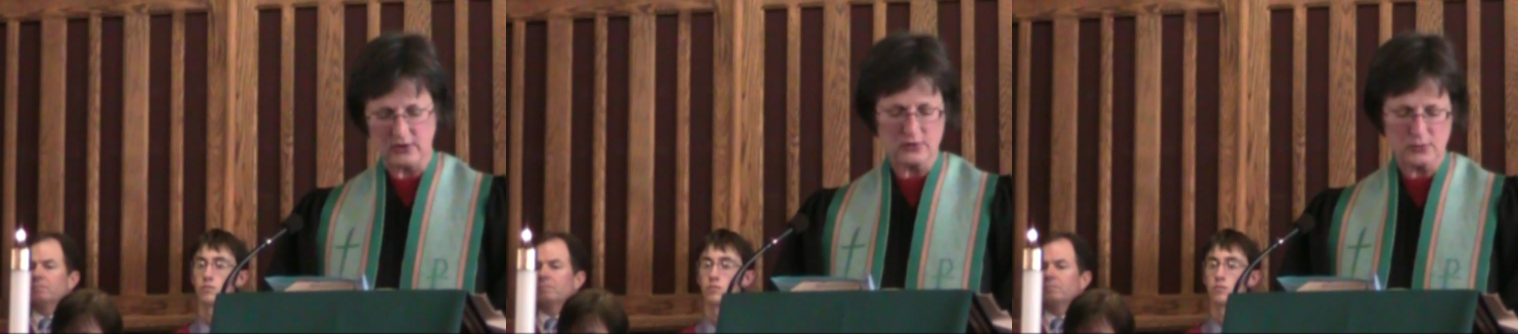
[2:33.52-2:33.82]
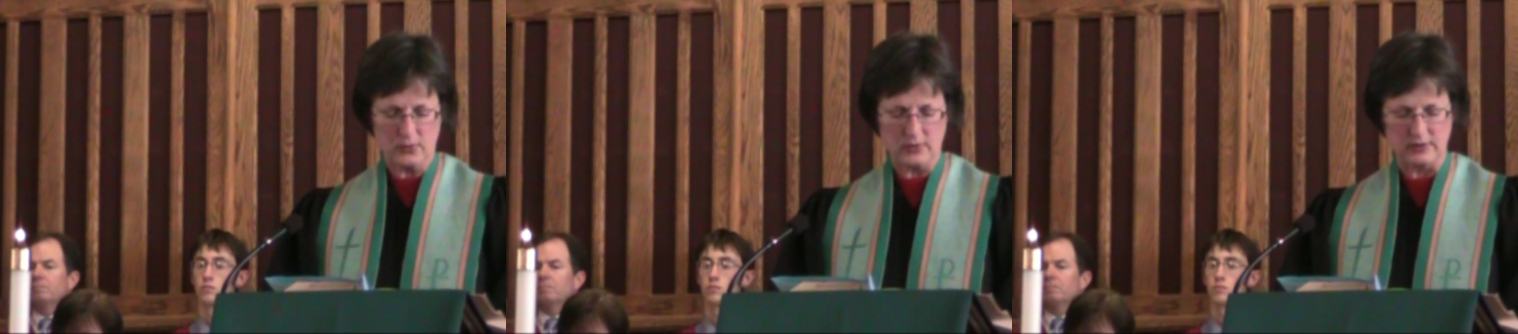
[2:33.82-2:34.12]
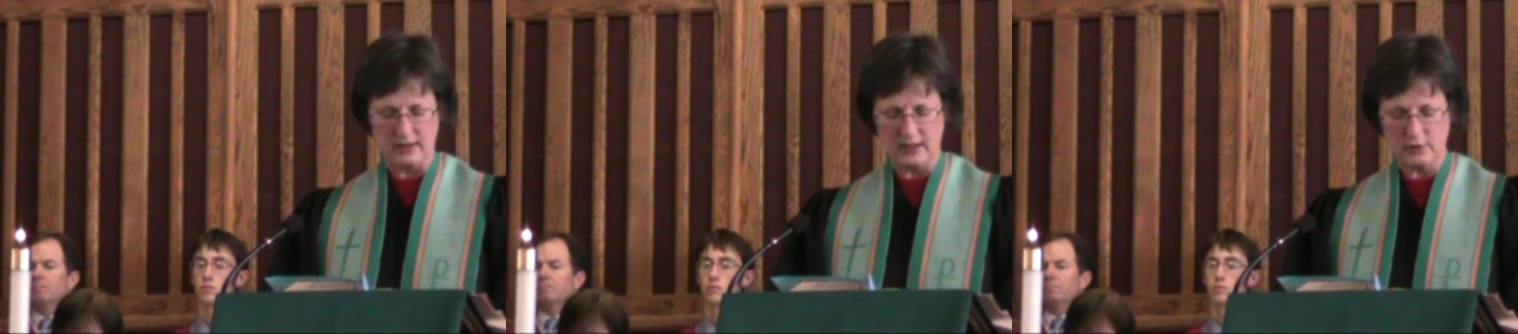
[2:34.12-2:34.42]
Speaker 1: in the
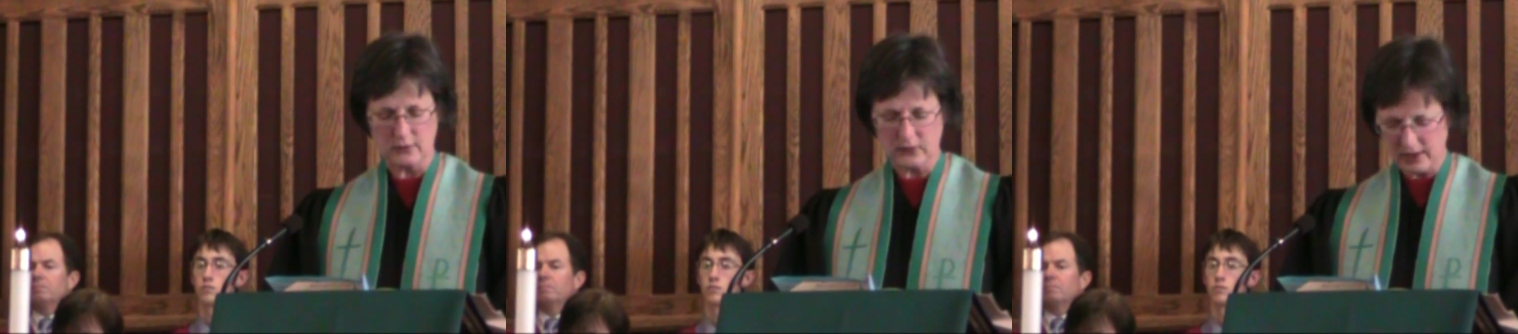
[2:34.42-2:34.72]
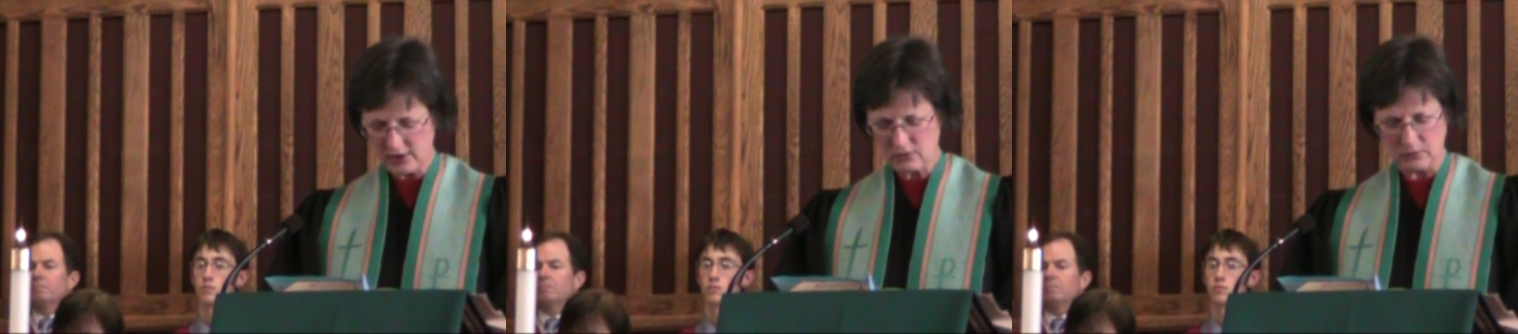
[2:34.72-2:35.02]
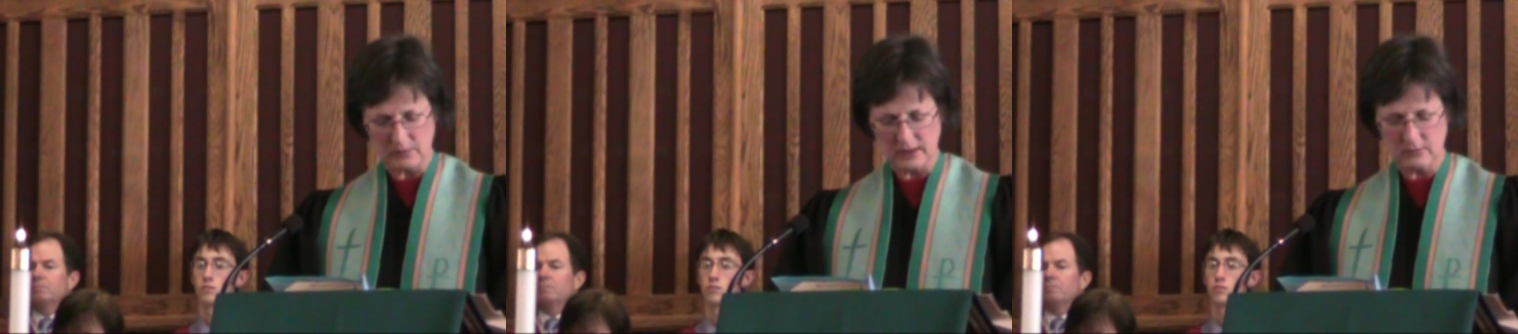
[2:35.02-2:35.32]
Jordan, and your flesh
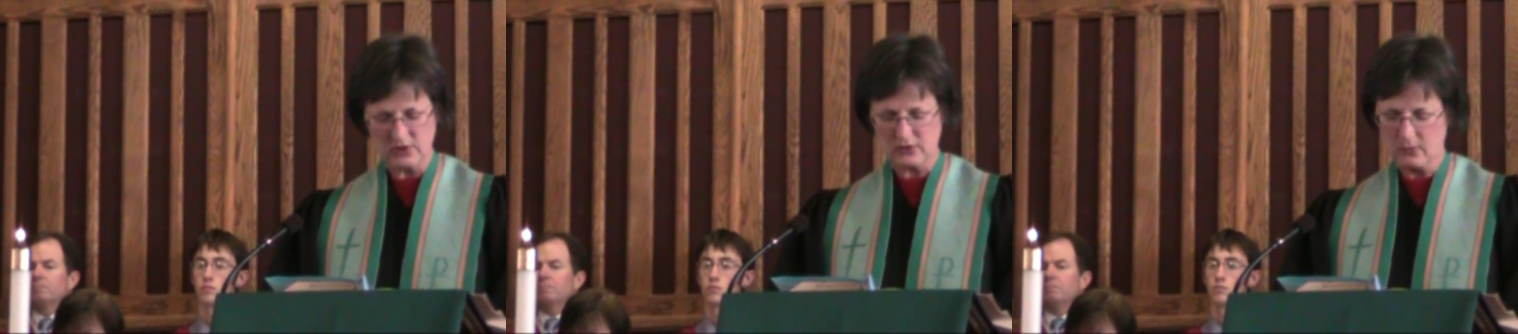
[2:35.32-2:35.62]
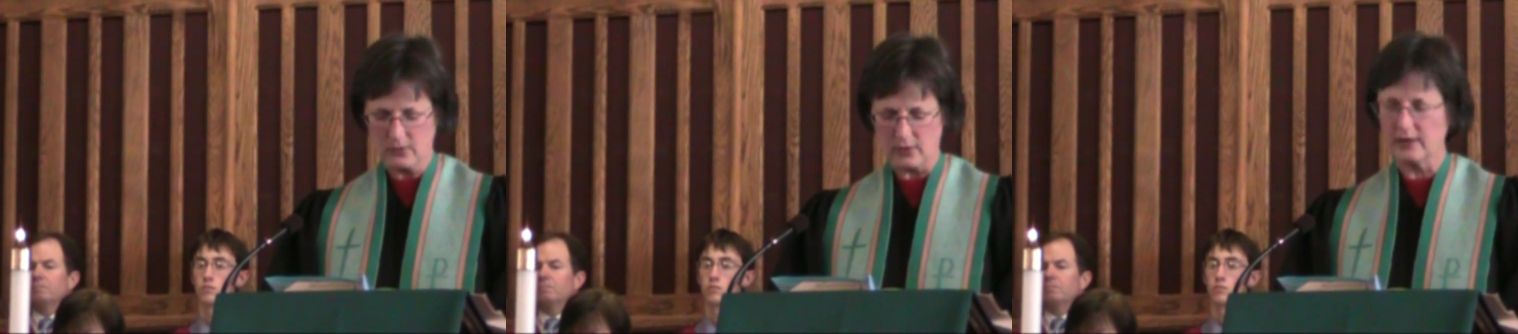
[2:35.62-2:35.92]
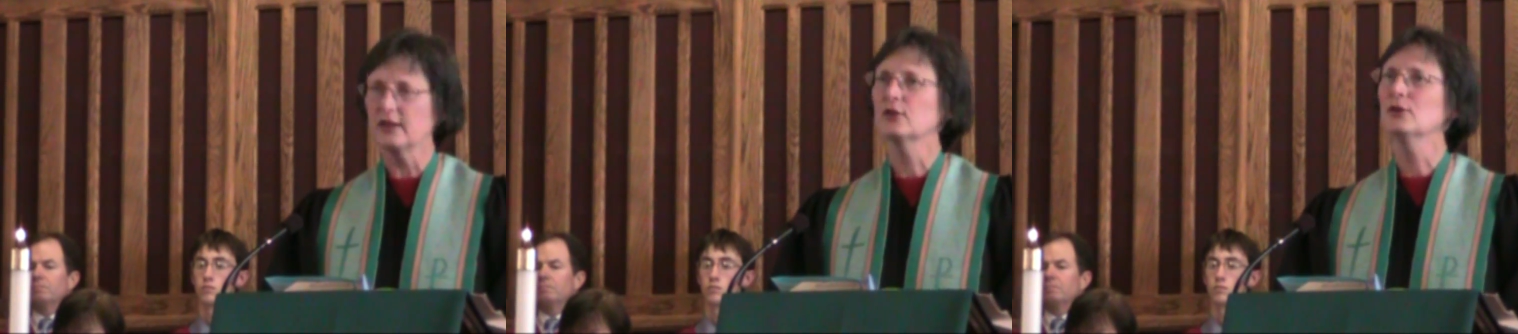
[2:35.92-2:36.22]
will be
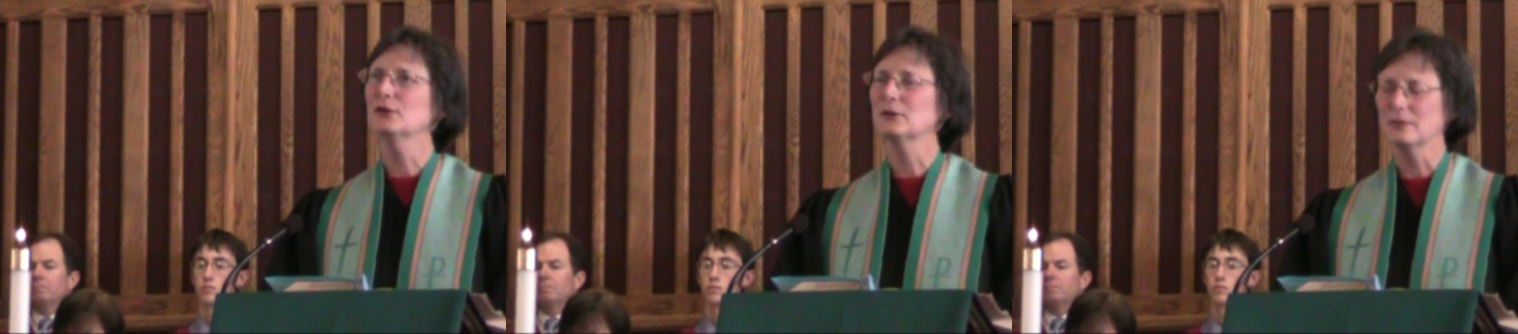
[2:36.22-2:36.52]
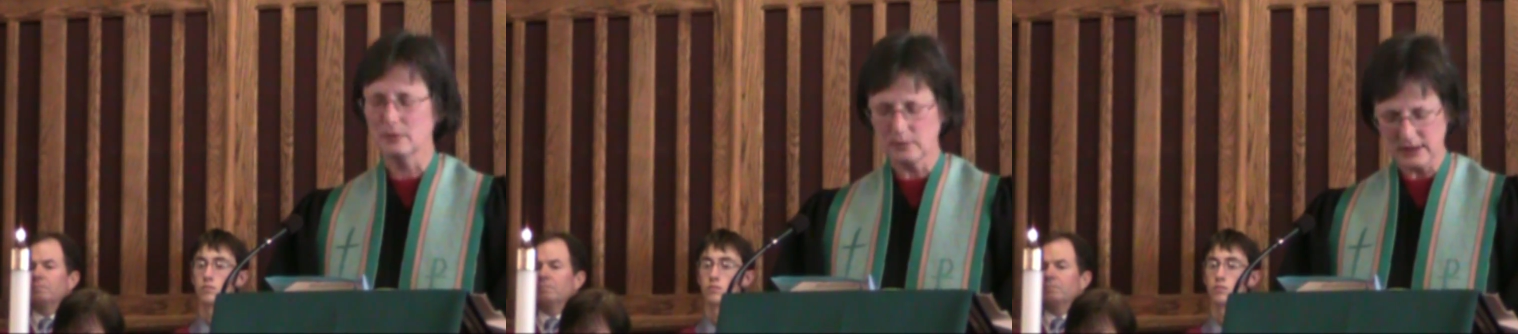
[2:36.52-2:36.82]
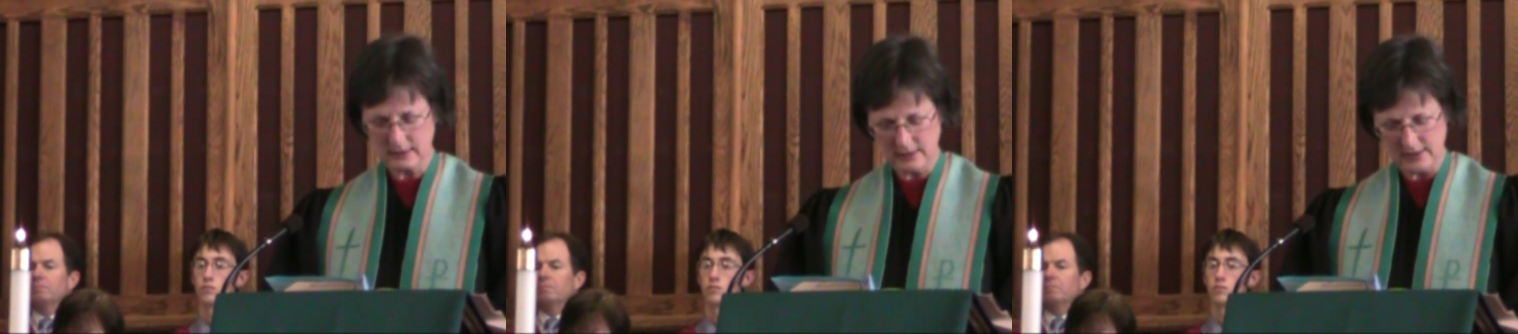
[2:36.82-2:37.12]
restored, and you will
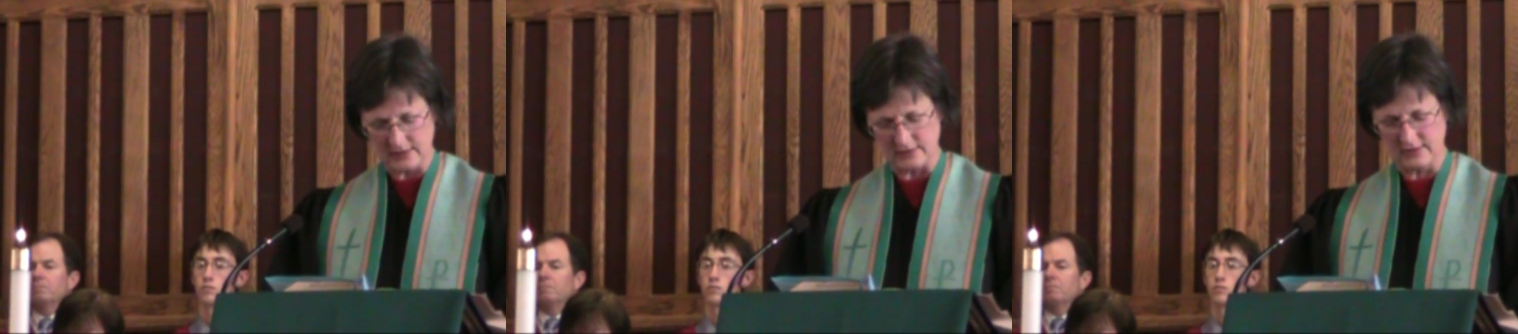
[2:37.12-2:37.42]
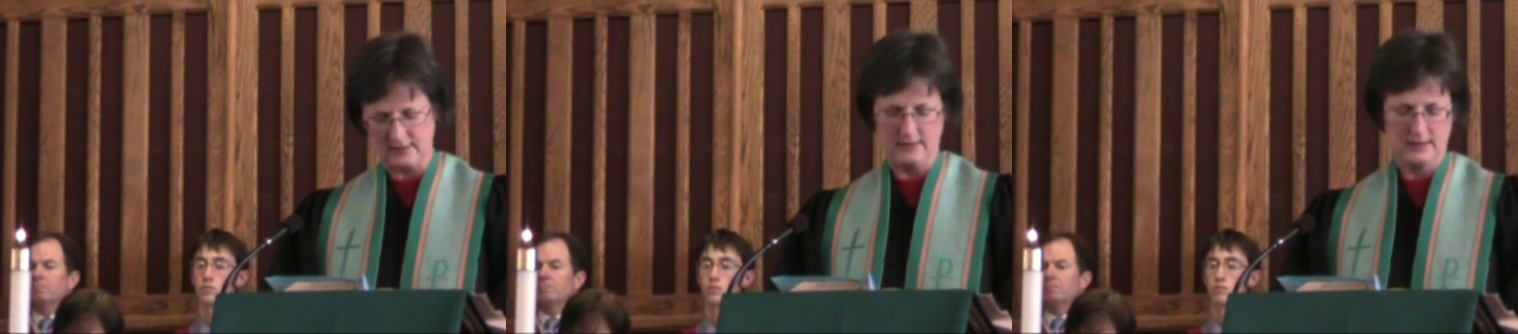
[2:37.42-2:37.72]
be cleansed.